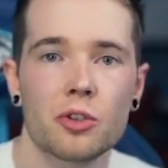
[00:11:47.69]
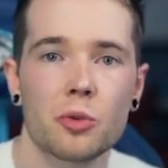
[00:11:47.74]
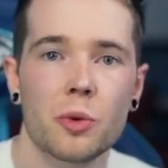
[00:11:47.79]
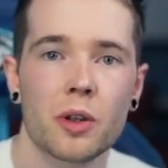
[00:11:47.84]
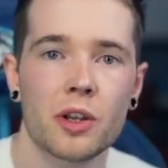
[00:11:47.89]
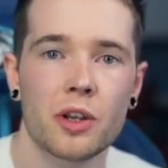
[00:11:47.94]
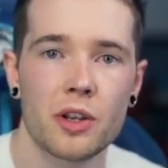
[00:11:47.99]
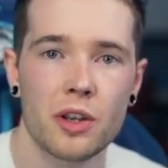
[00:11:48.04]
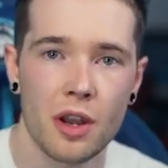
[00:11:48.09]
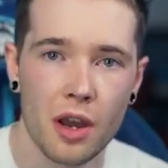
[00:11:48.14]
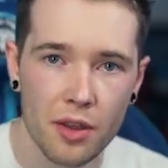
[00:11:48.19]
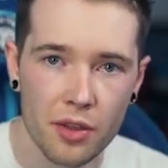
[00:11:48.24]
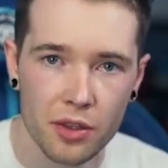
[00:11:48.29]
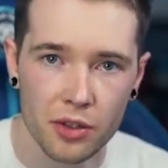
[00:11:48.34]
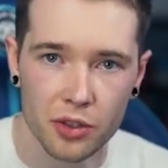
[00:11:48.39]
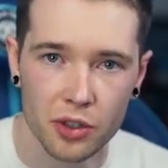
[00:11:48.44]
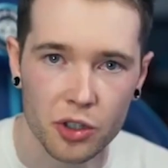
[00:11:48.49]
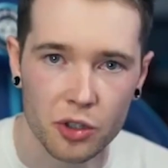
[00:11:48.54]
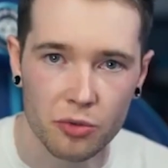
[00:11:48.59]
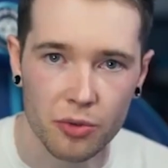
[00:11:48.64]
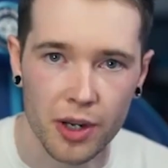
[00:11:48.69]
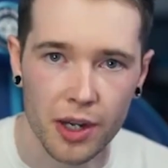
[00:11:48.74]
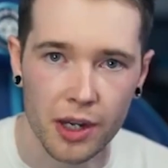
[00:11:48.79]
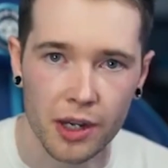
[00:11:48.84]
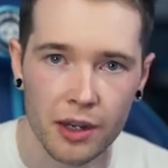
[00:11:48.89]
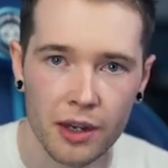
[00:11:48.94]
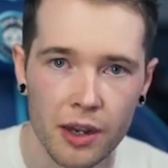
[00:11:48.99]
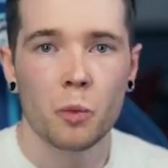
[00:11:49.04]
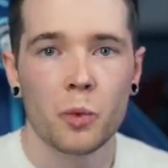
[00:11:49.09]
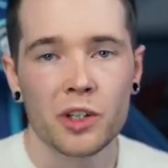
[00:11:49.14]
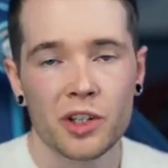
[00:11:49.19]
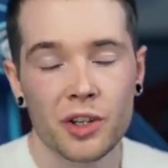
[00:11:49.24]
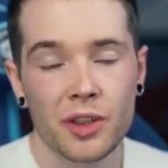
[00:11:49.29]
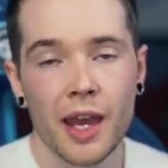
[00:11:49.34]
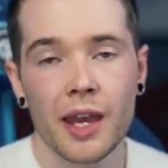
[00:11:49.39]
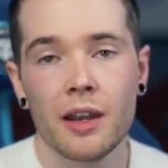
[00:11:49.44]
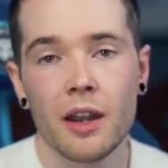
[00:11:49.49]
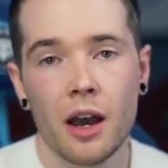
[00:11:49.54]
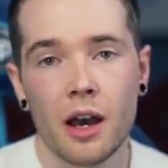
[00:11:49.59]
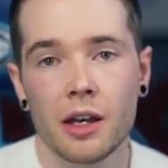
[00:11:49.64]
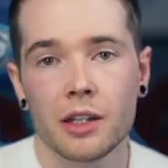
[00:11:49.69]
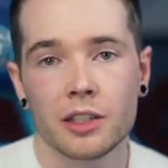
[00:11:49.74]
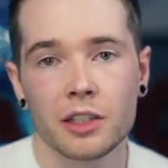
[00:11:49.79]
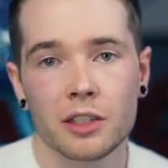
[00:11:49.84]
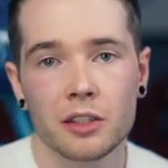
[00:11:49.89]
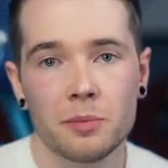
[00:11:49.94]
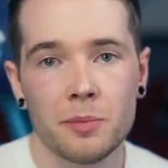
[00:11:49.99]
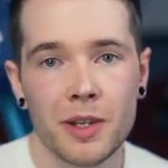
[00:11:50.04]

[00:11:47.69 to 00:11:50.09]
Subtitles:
to another screen, which then asks